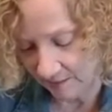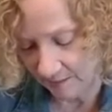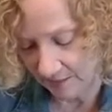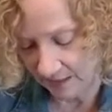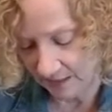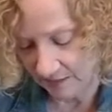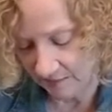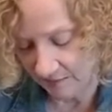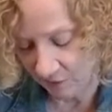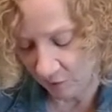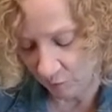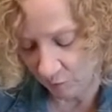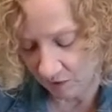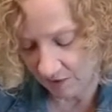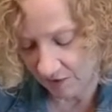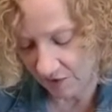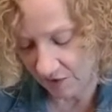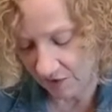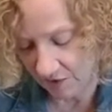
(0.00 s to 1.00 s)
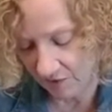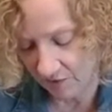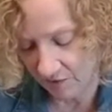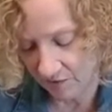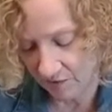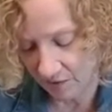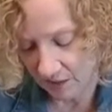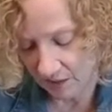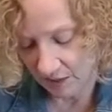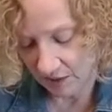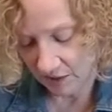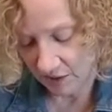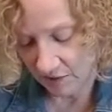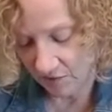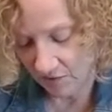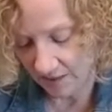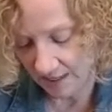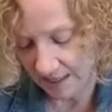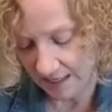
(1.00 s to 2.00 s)
If you want to,
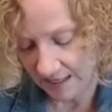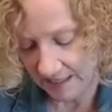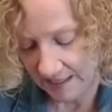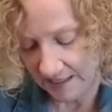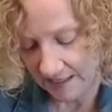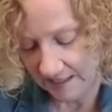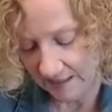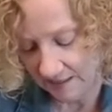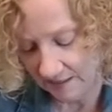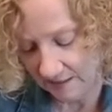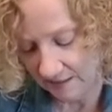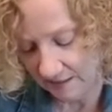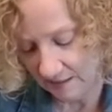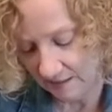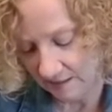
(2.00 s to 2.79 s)
you can